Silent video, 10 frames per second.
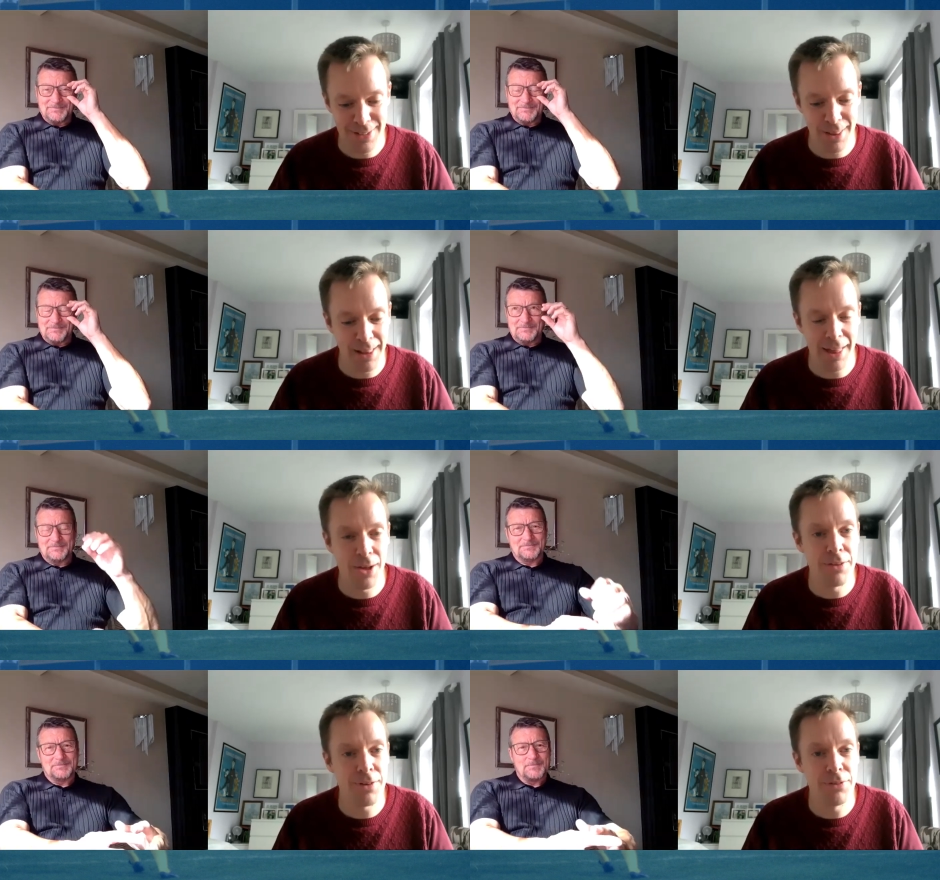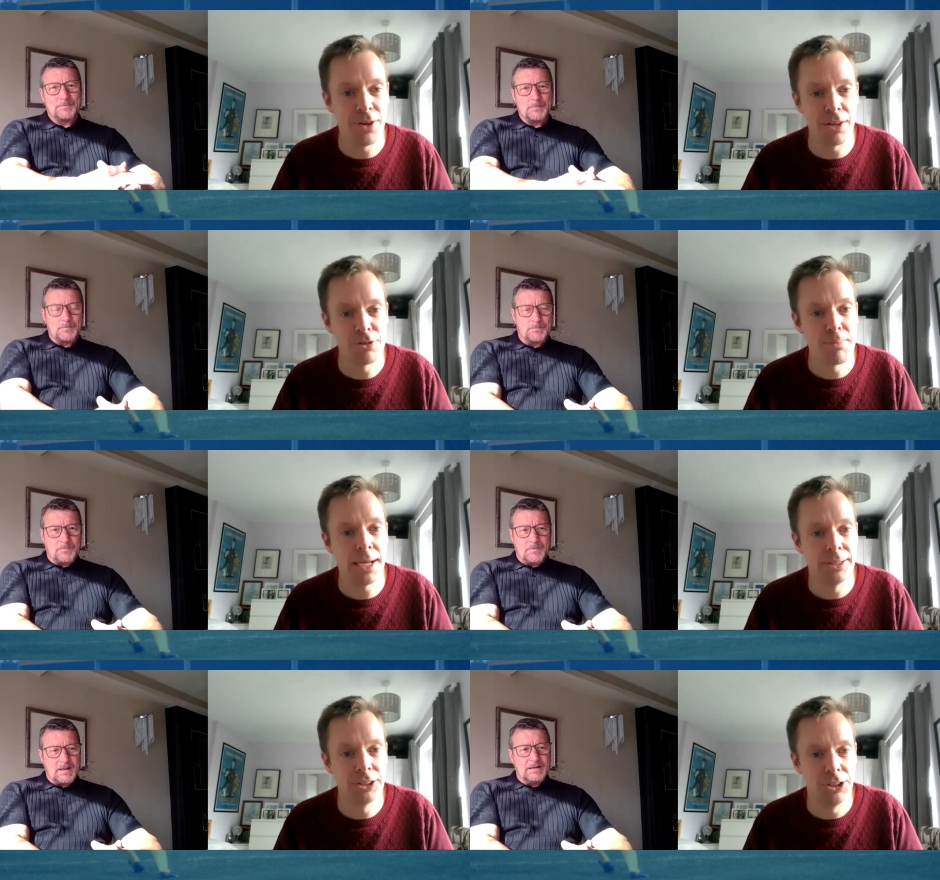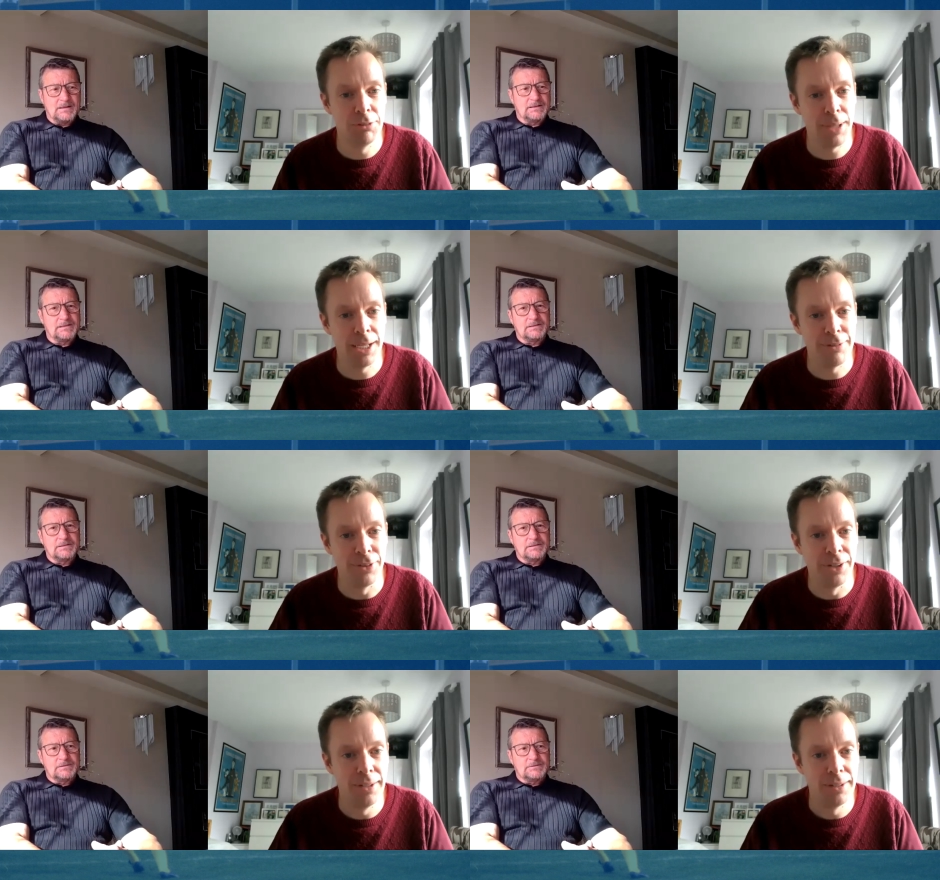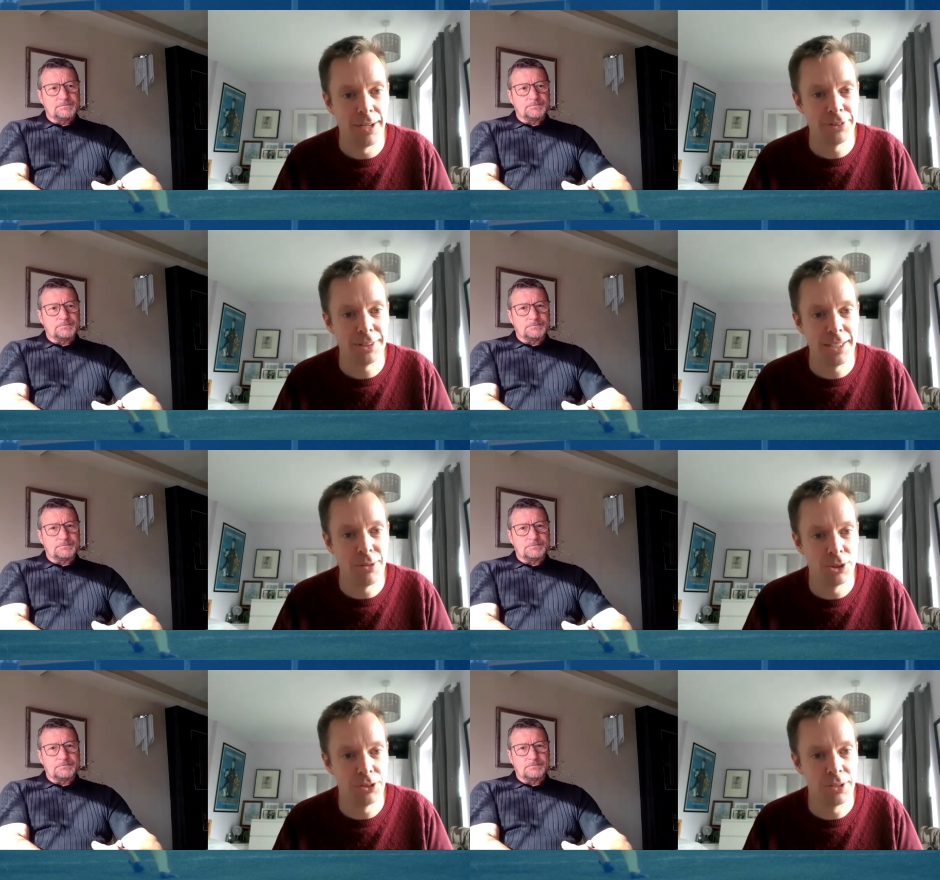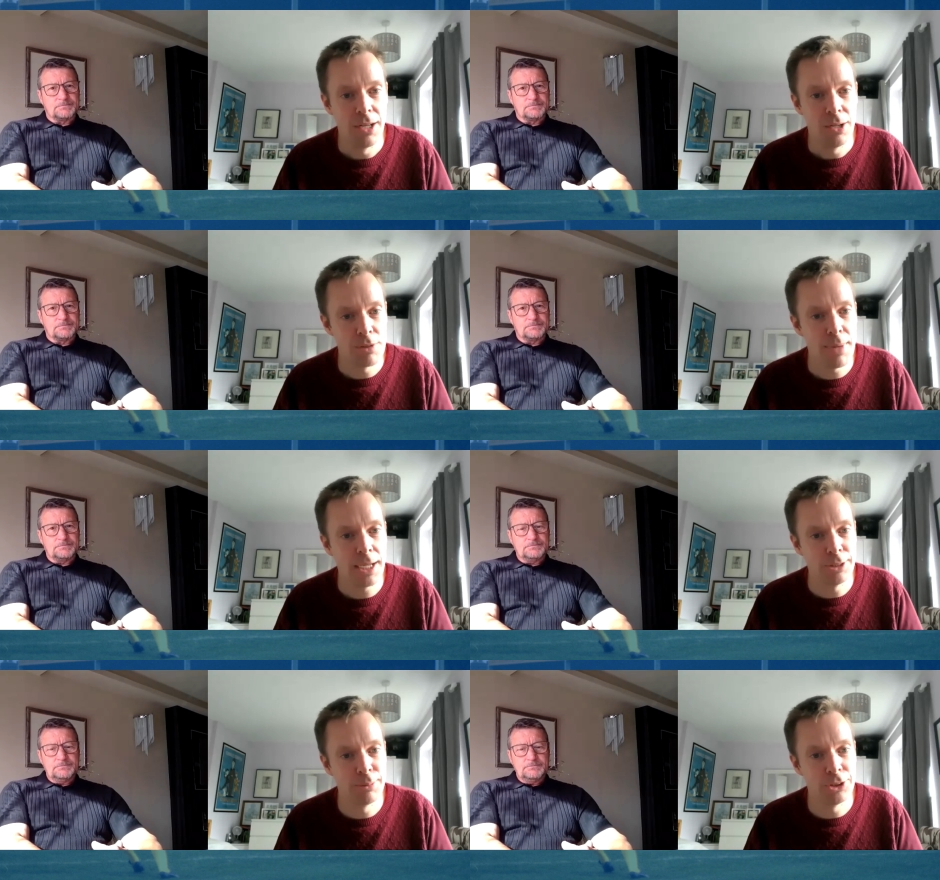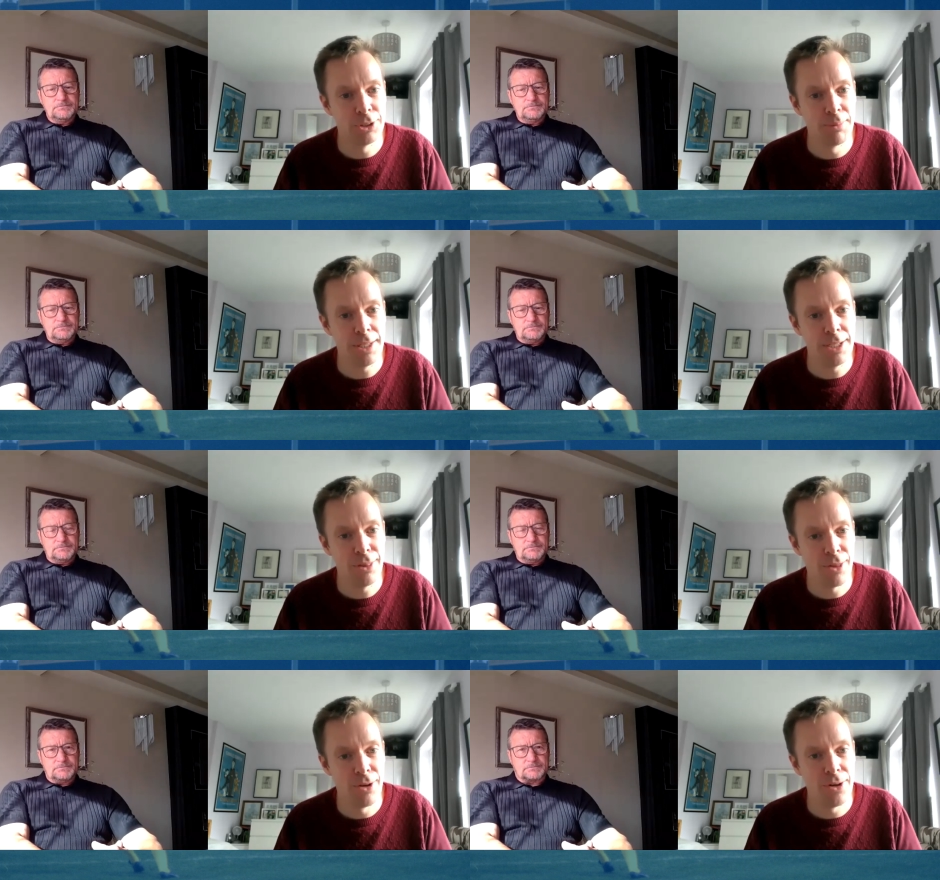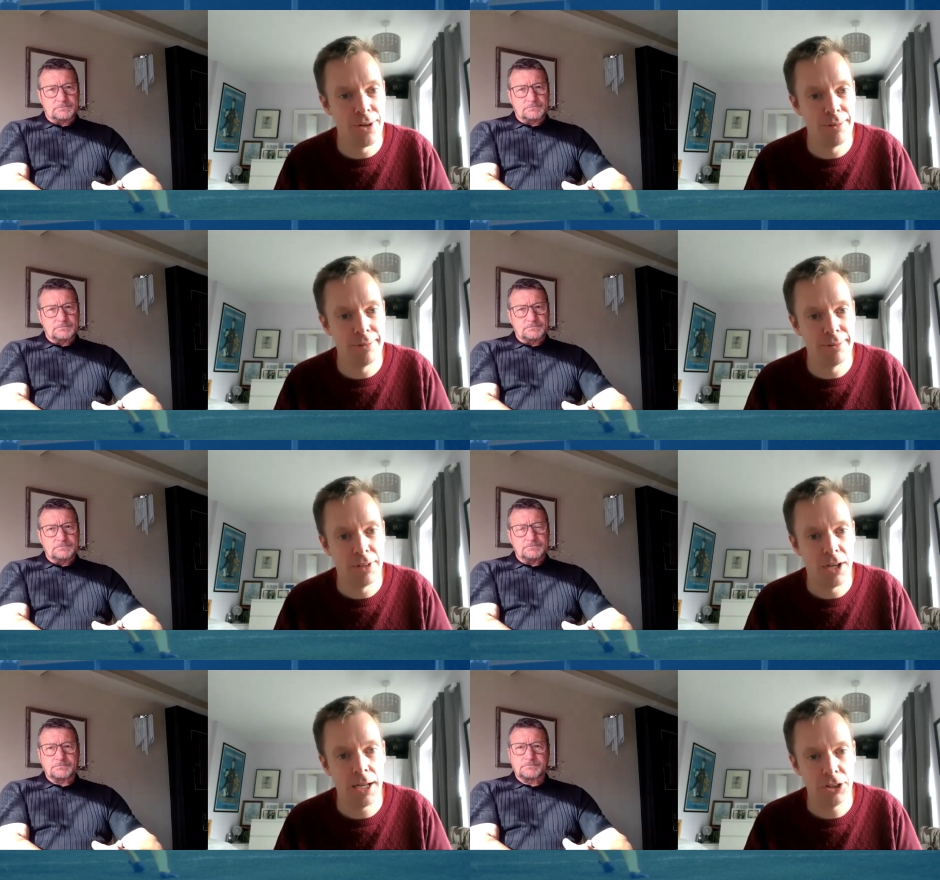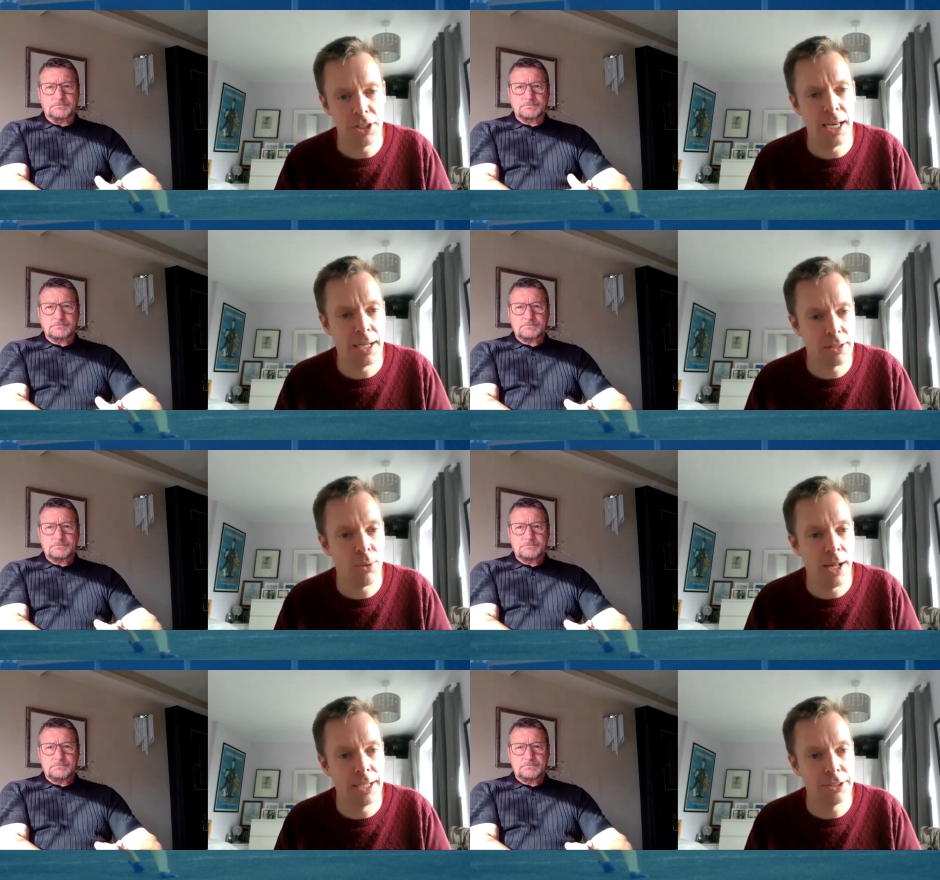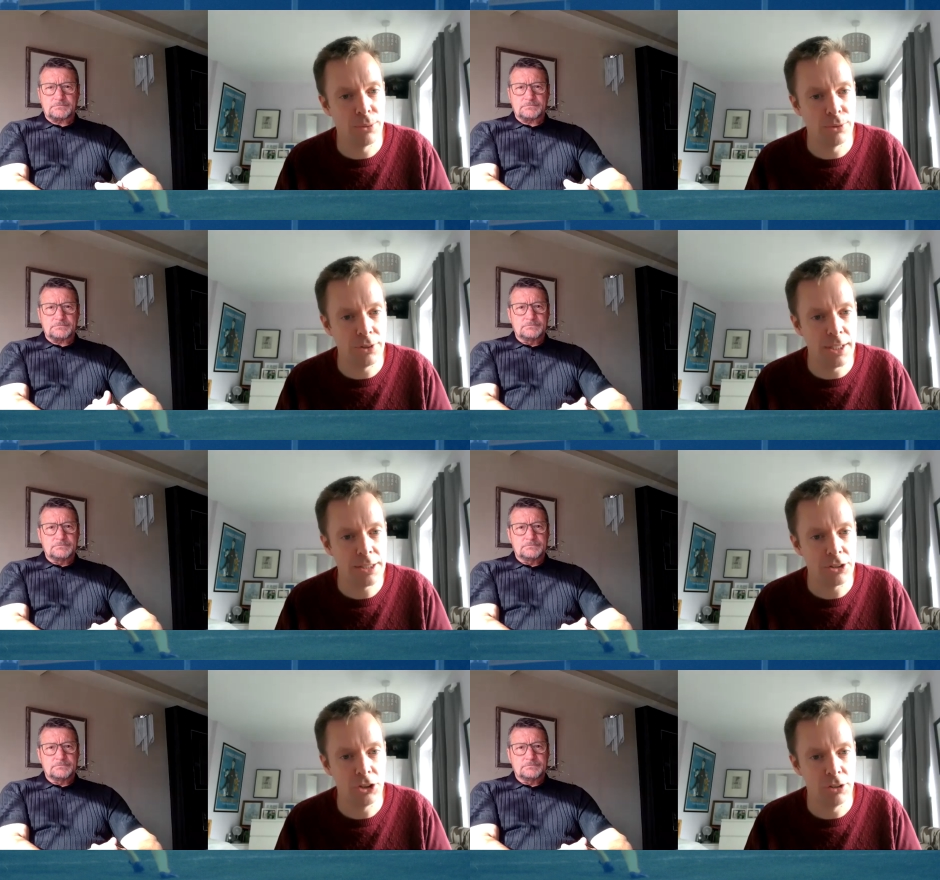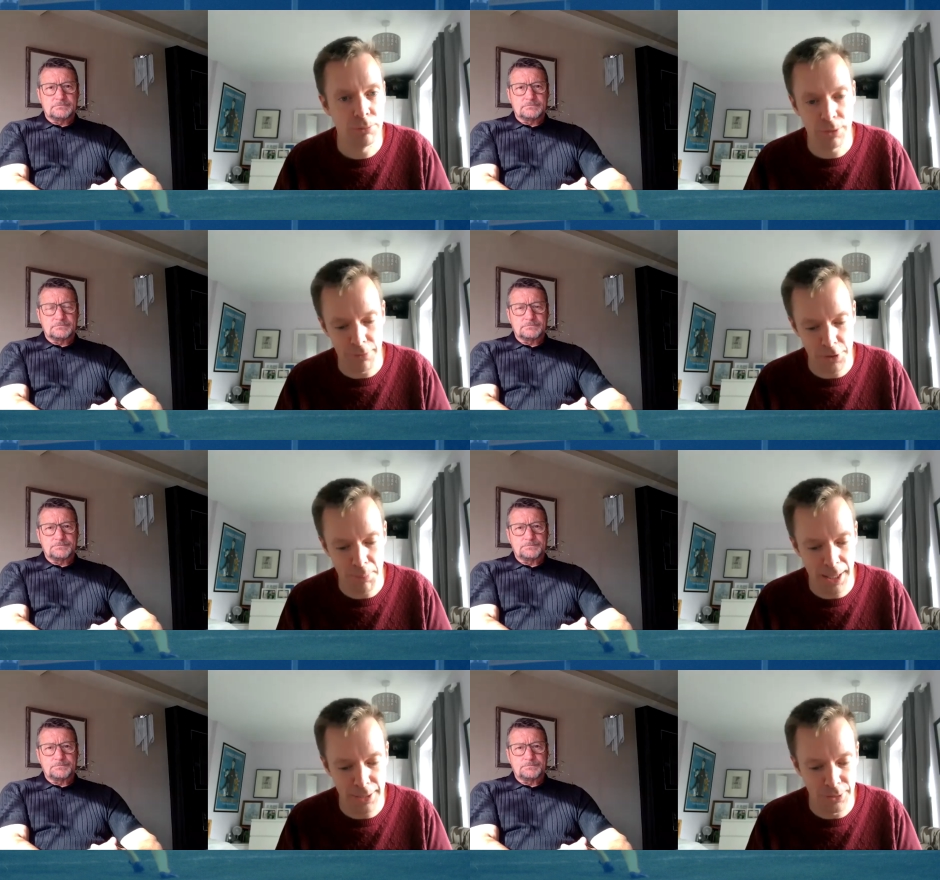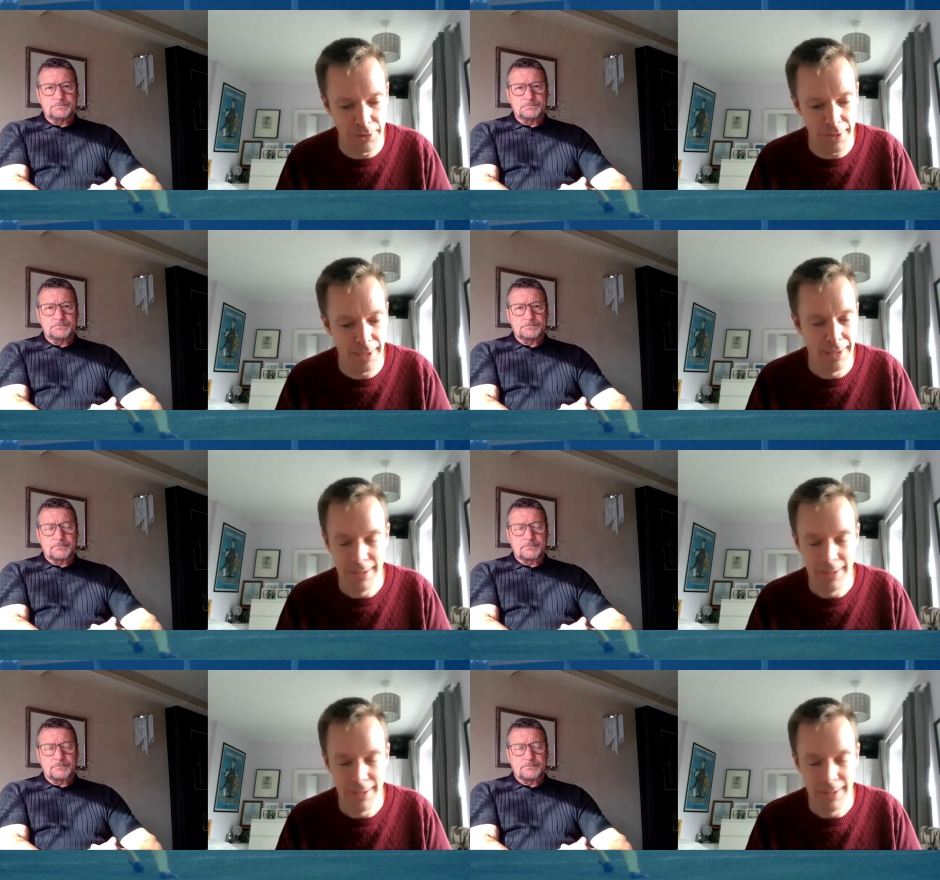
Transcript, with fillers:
Speaker 1: like of all those managers you've played for, obviously was was management something you thought actually yeah I'd quite like to go into this because you've obviously played under